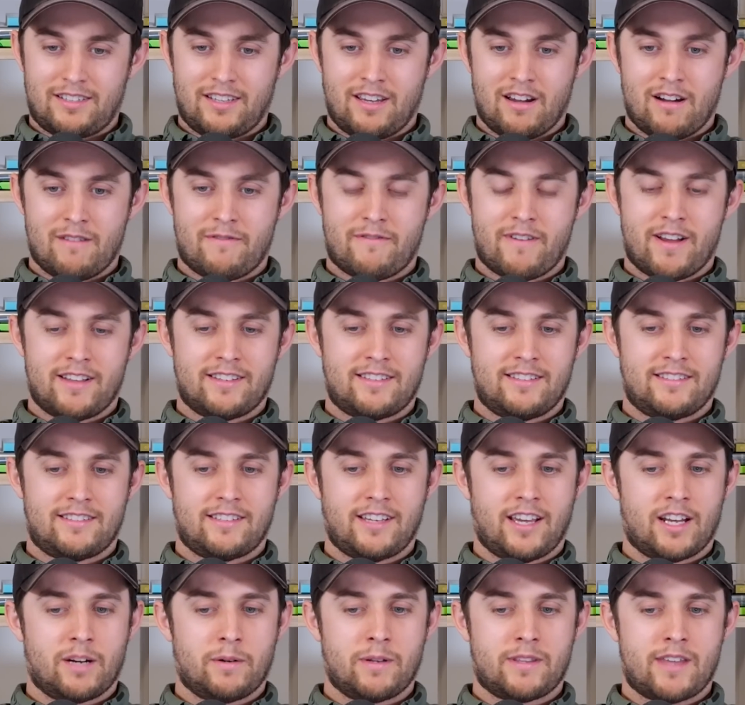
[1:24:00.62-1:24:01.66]
see our friends in
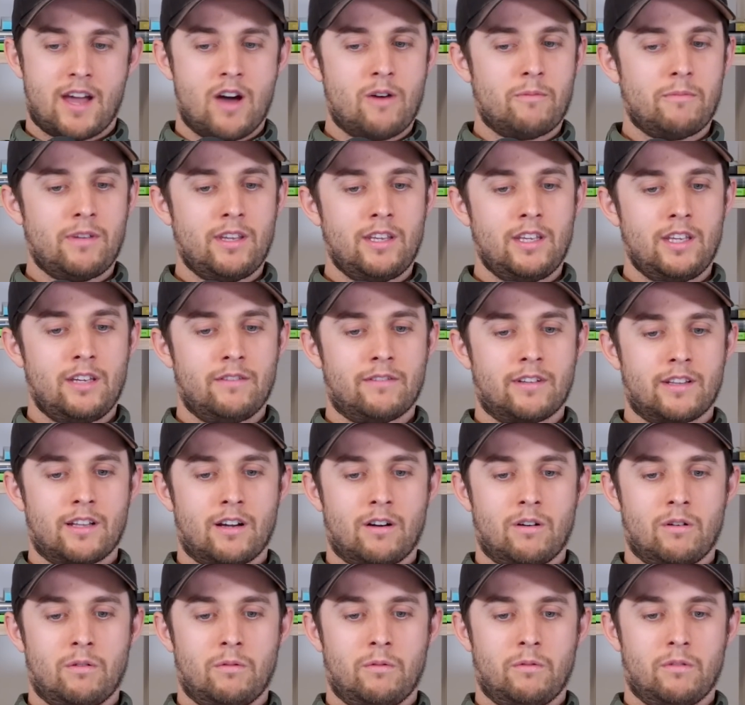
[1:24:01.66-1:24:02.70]
Seattle without me, even
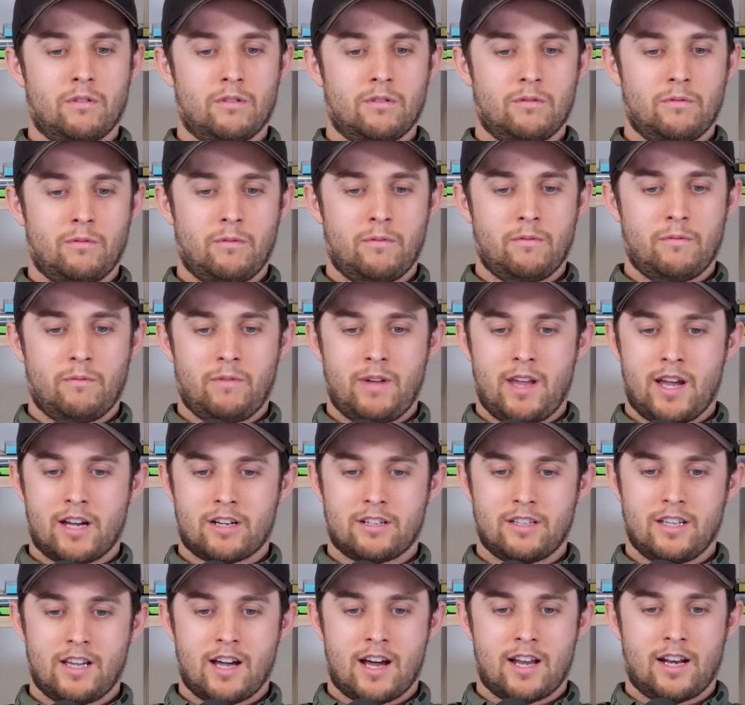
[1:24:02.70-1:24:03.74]
though we
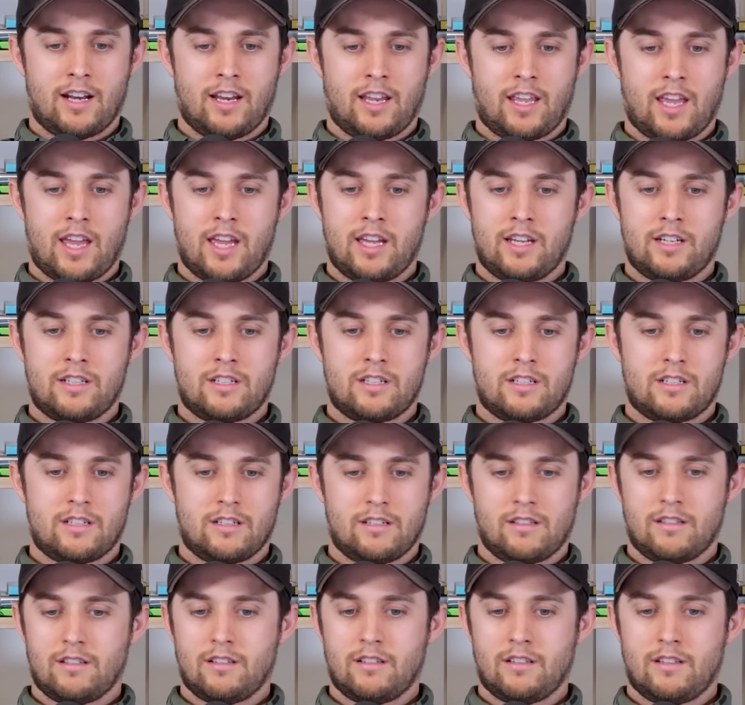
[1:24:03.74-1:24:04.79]
actually got engaged
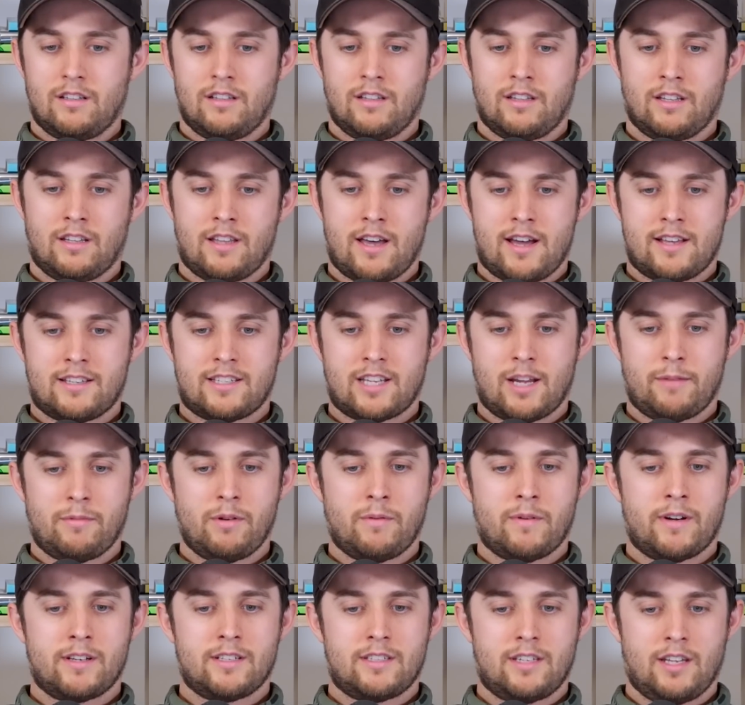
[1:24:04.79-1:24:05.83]
the last time we
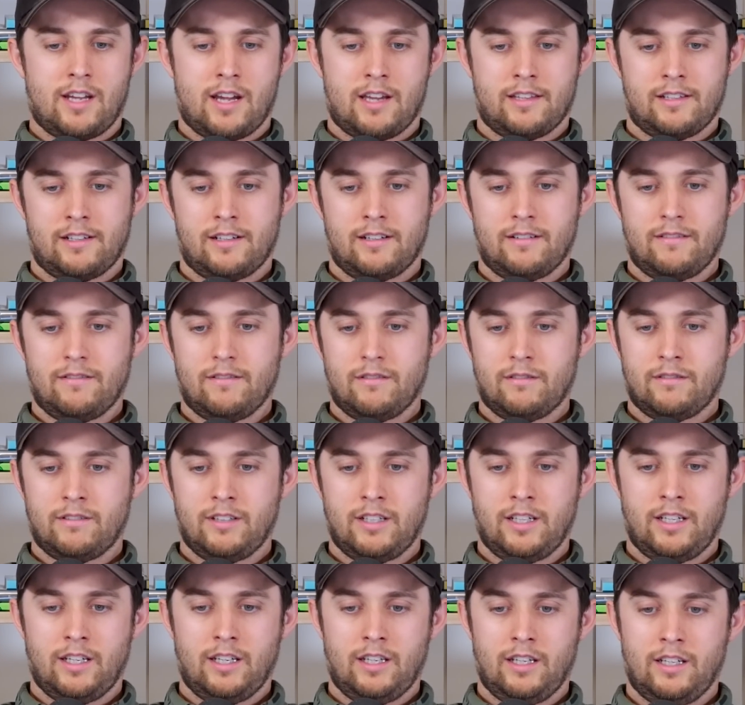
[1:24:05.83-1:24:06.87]
went together.
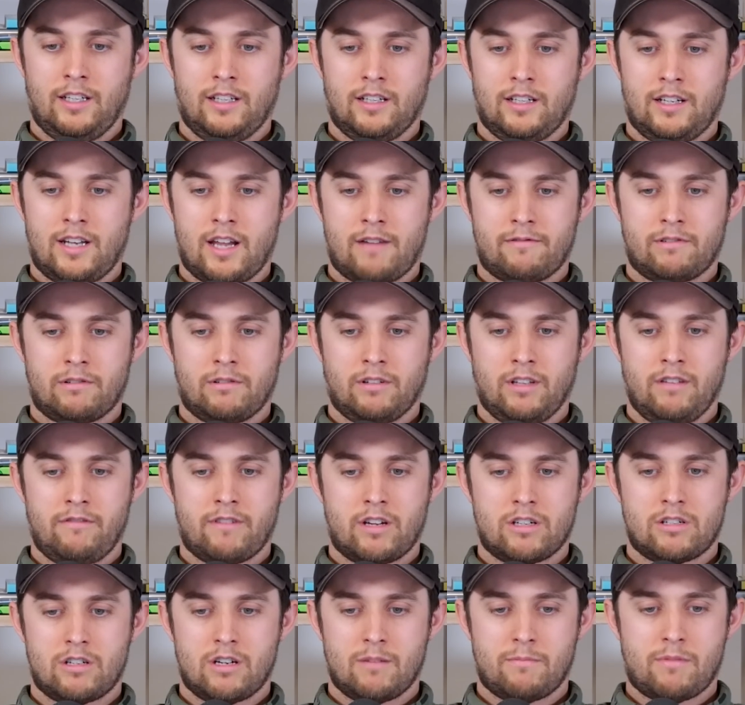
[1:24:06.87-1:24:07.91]
We never really
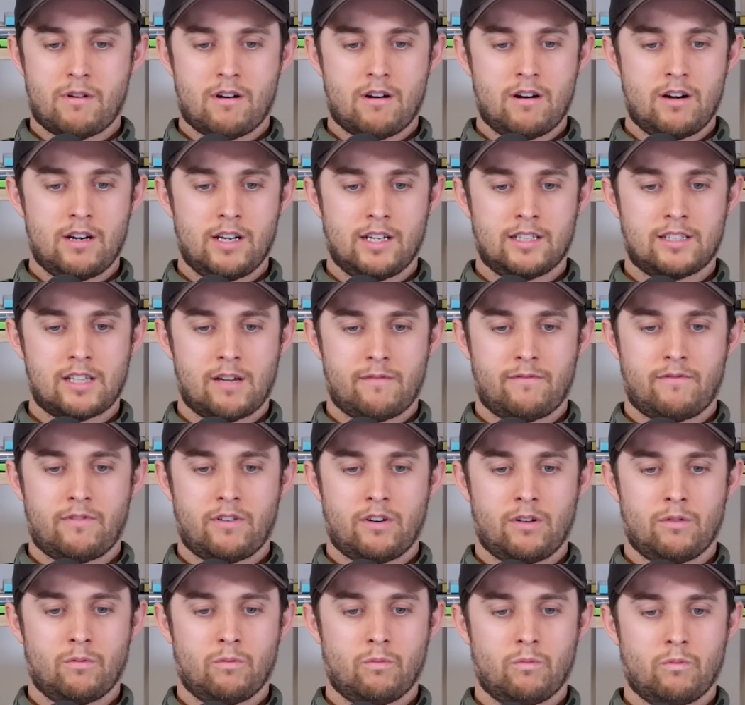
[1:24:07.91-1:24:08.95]
ventured apart except
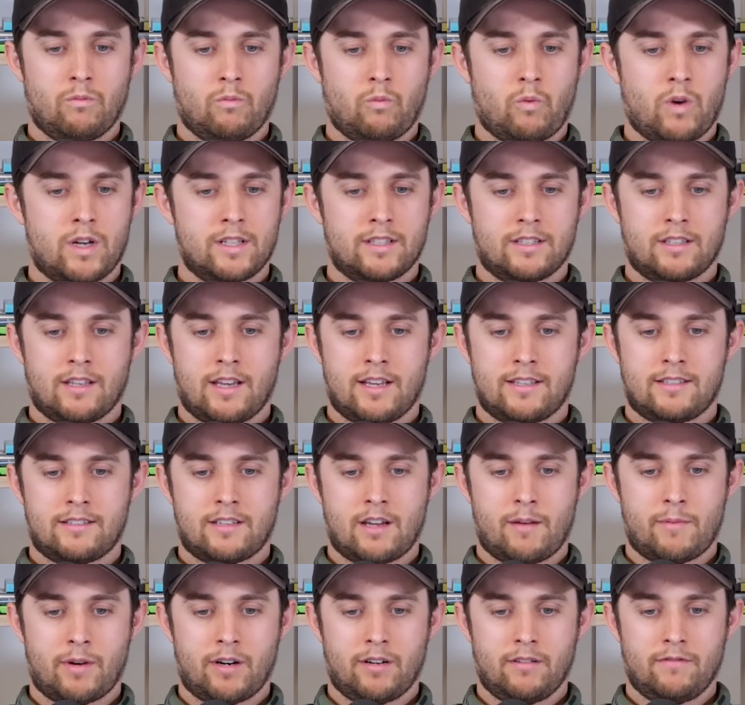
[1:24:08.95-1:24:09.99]
for once last
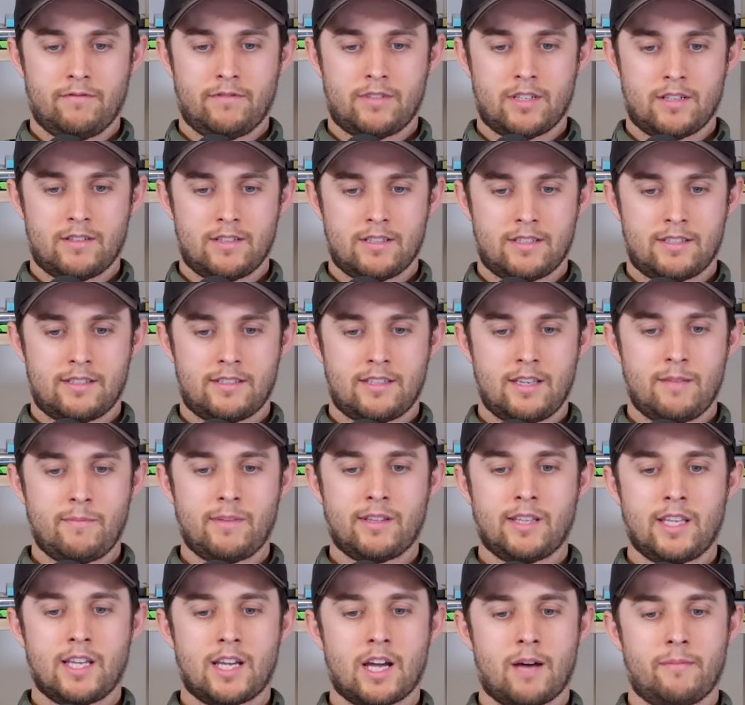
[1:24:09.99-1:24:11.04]
summer. So this is
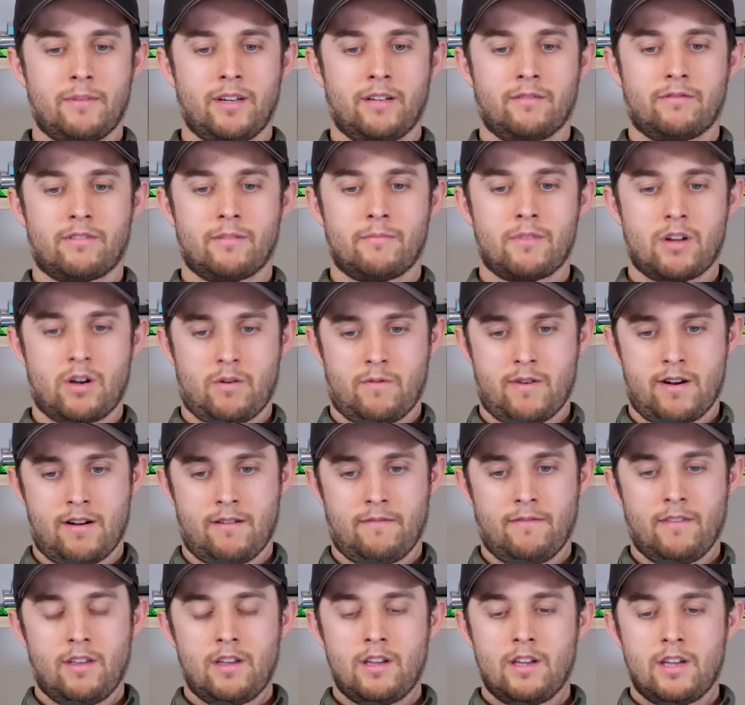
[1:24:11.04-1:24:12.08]
seemingly coming from nowhere.